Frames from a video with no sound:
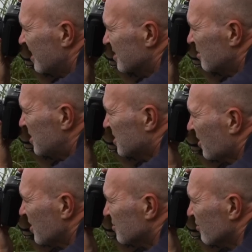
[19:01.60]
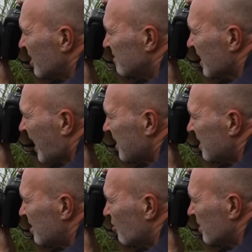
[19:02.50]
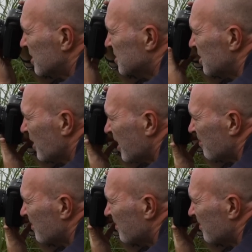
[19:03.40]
So we just got these reefs adding a little bit to it.